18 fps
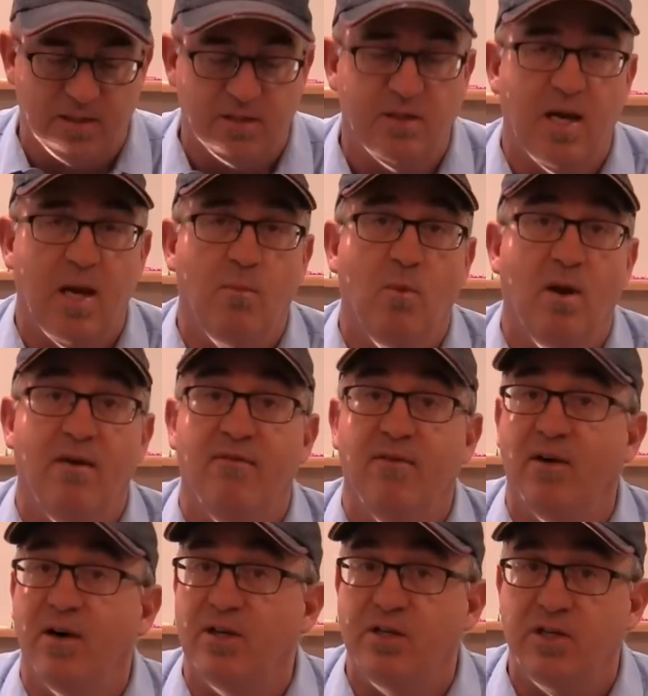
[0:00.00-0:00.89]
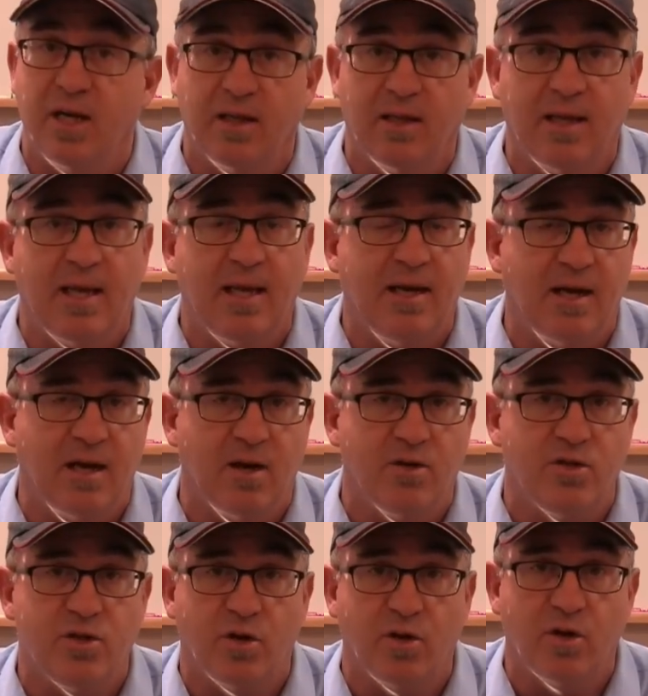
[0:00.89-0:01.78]
the same way, very gently and in a
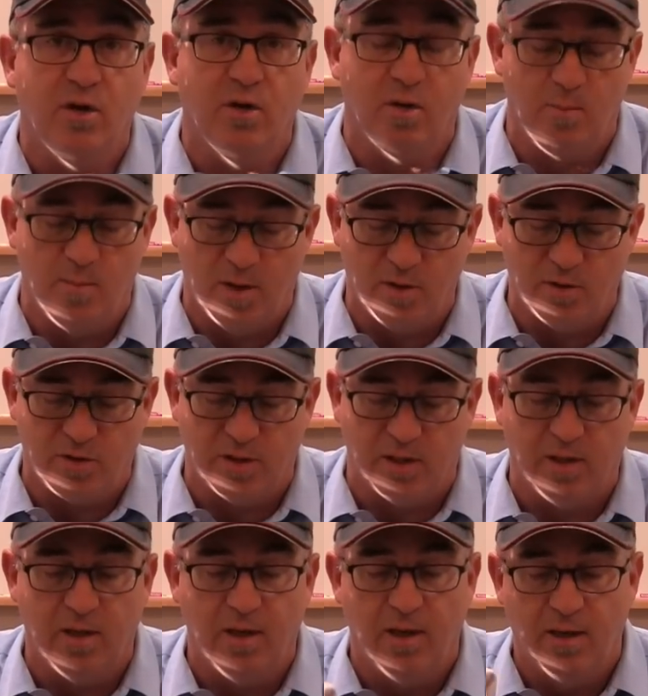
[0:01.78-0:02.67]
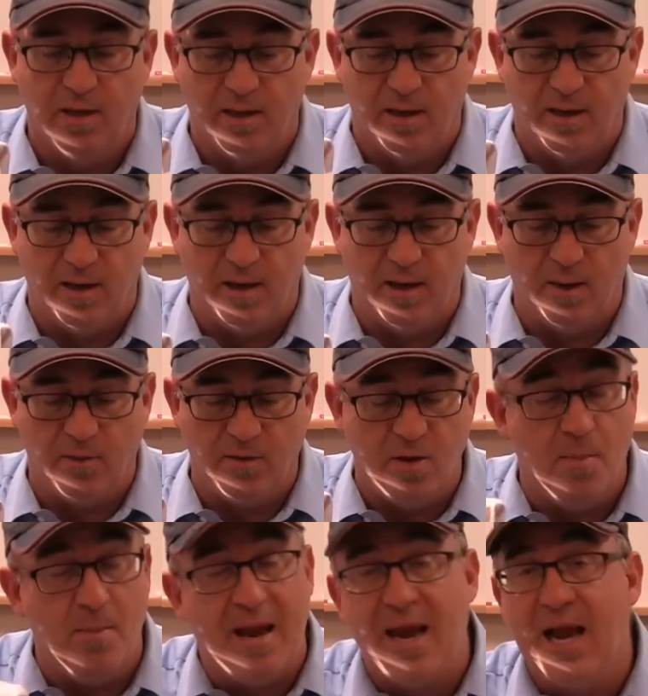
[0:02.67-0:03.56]
circular motion.
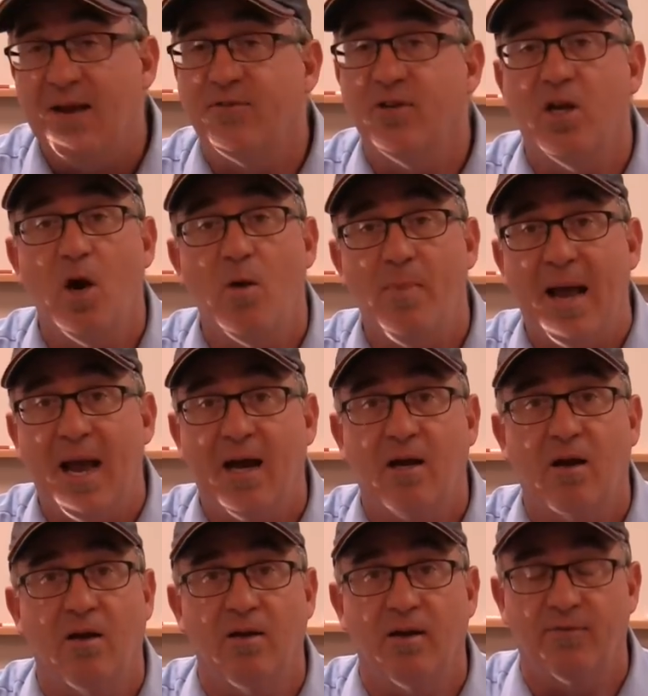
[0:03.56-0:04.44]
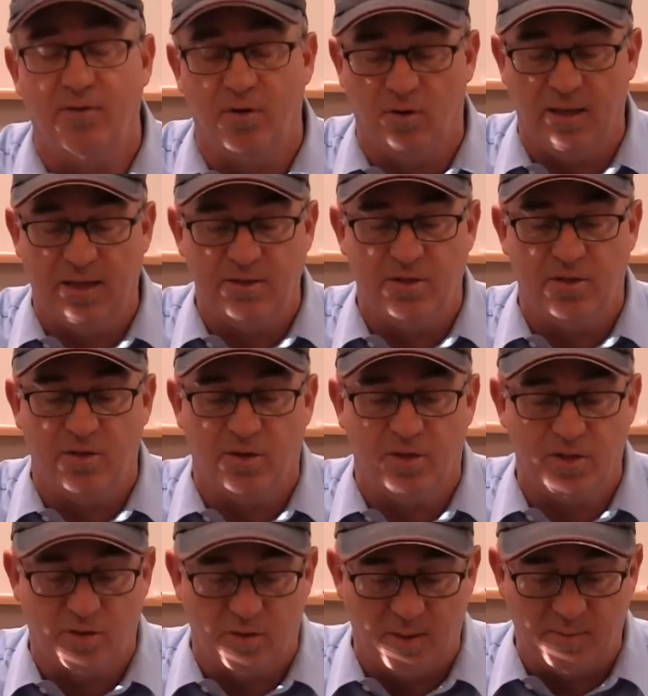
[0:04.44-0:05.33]
You may have to go back on if your lenses are
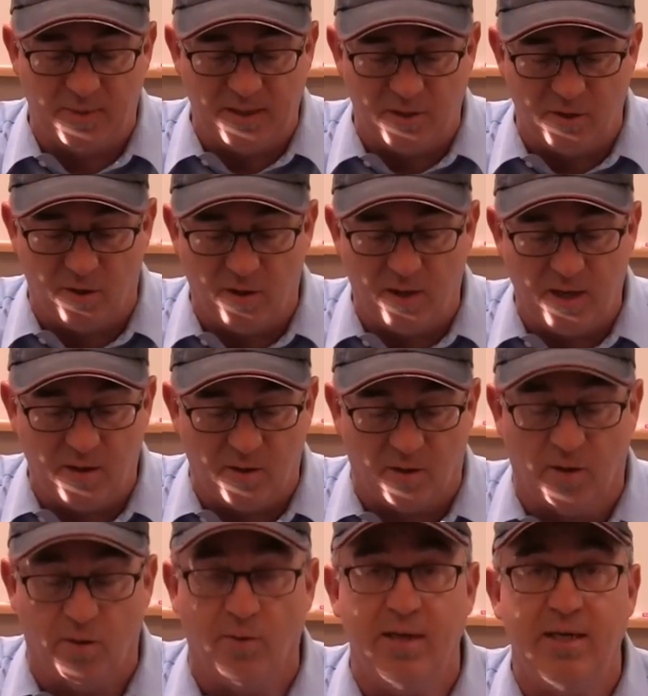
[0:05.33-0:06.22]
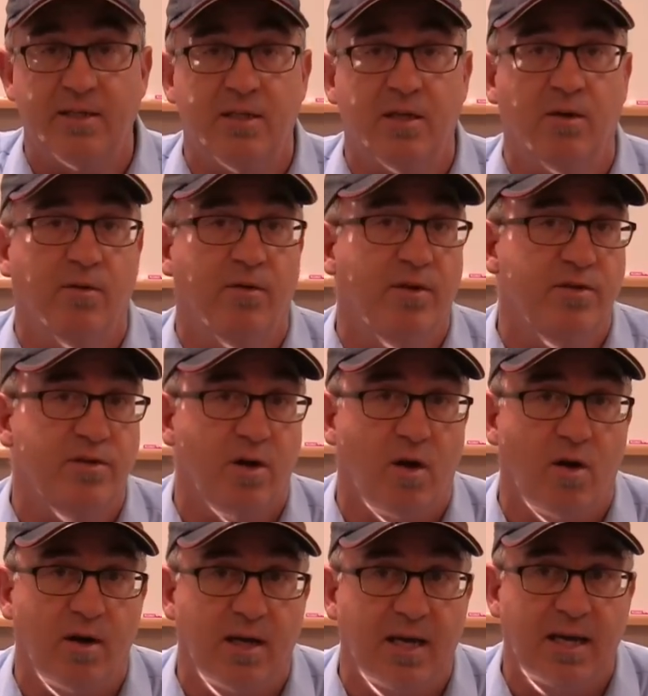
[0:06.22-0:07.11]
extremely dirty or greasy or there's a
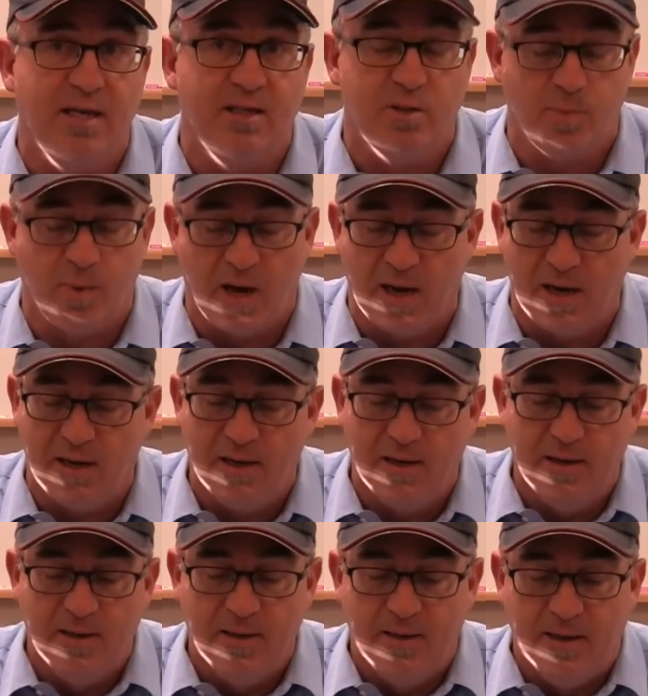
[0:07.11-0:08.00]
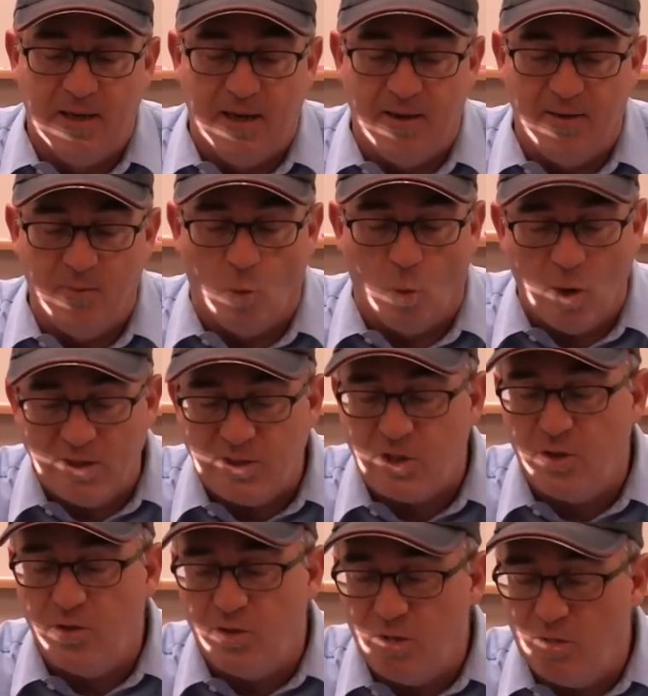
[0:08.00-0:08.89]
hard to get spot.
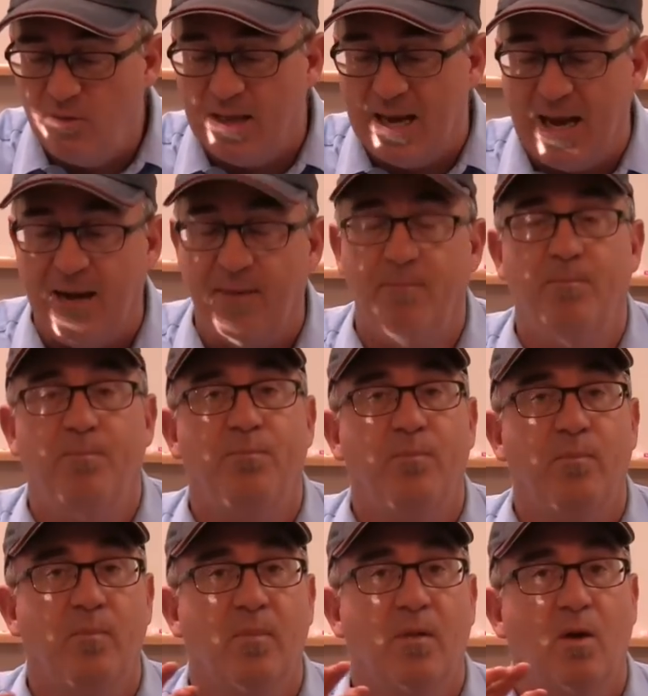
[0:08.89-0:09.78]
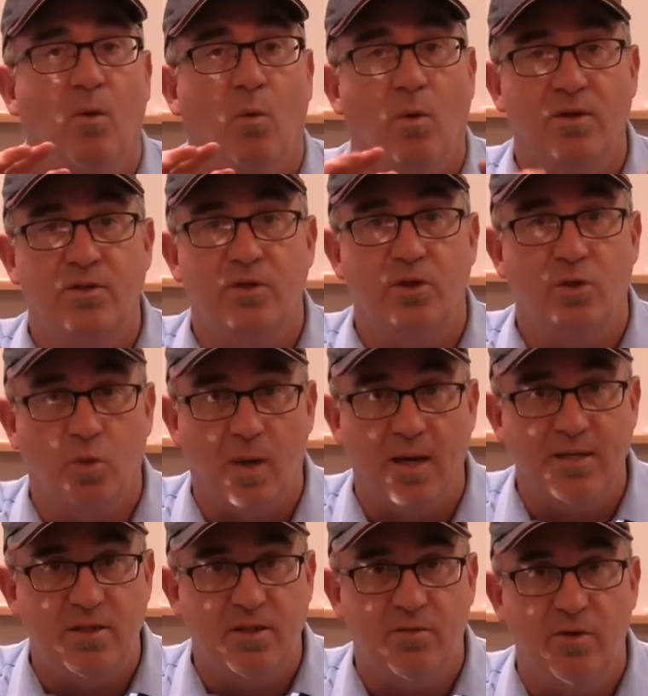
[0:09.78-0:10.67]
Once you do that, once or
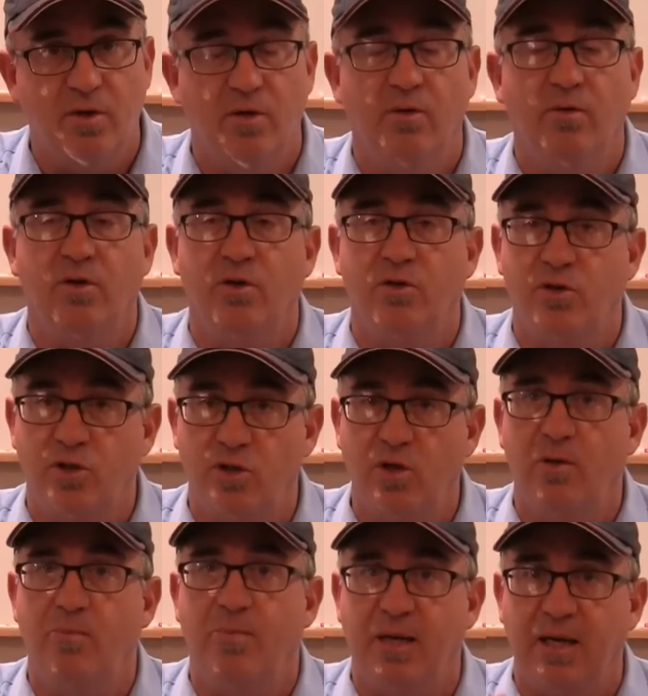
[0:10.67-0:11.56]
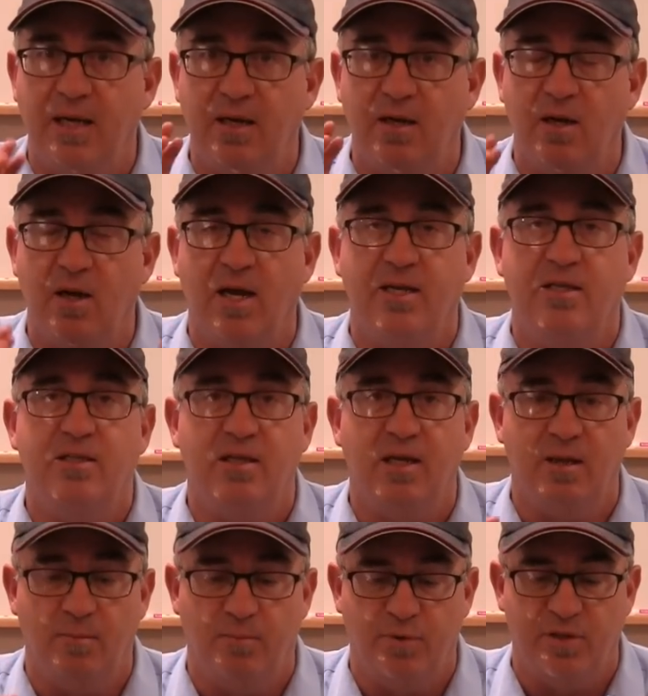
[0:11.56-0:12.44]
twice through, you should be nice
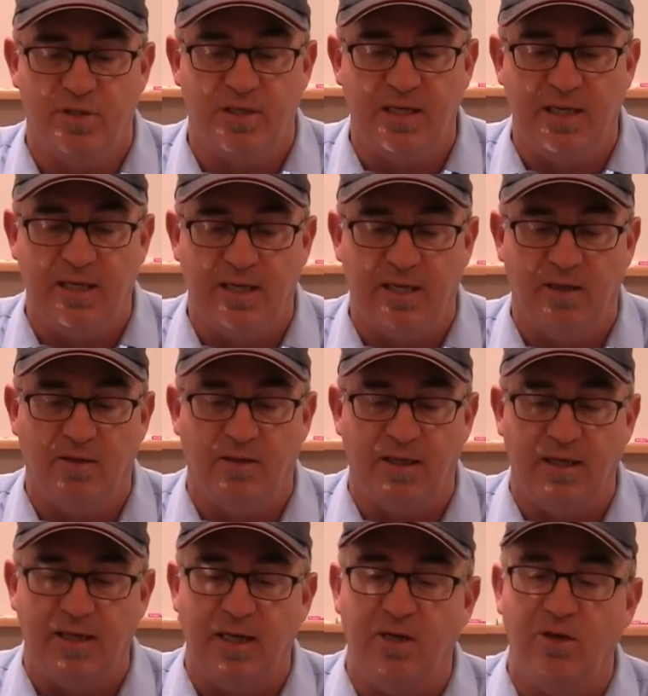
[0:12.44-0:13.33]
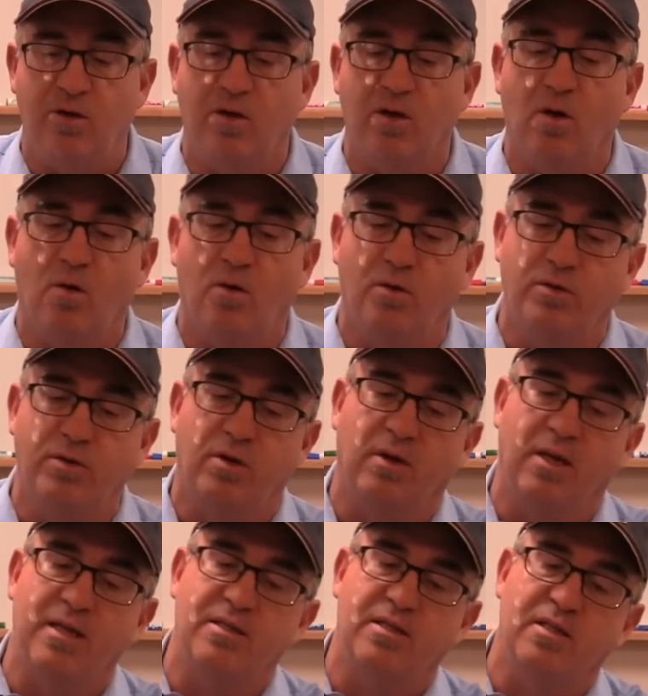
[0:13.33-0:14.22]
and pristine and clean. And you can hold your
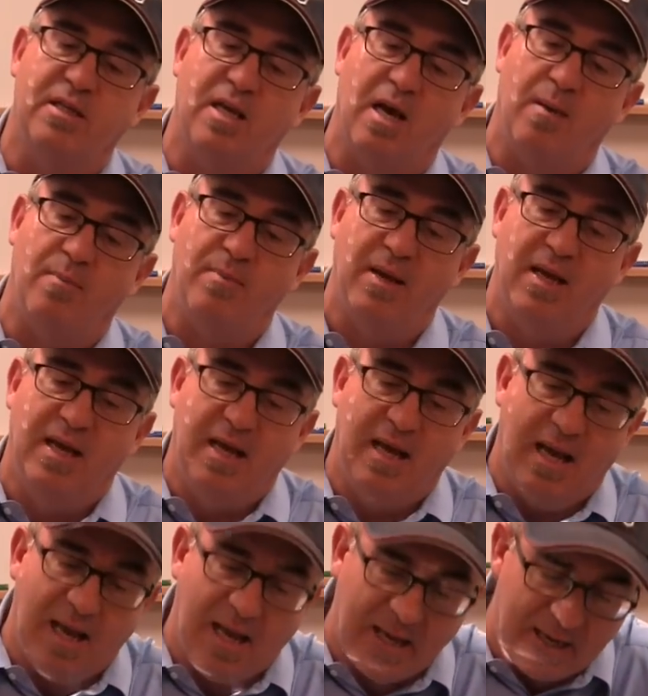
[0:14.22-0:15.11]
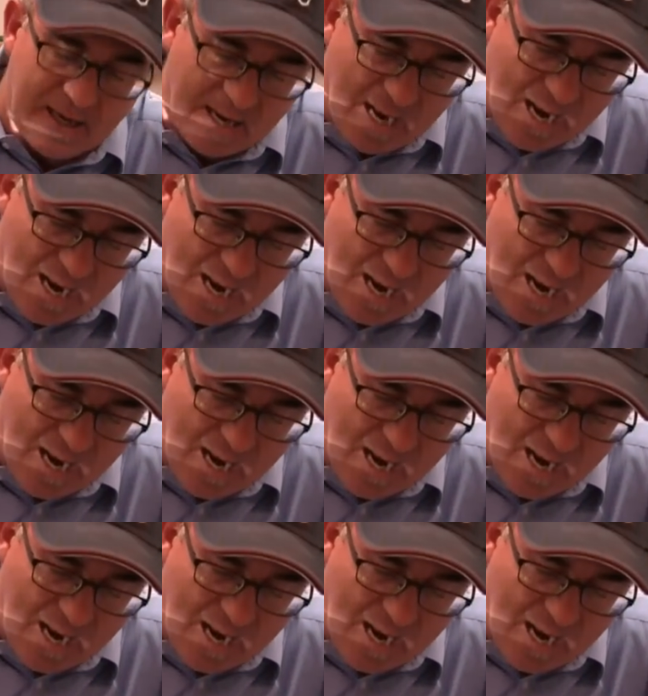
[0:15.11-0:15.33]
lenses up at an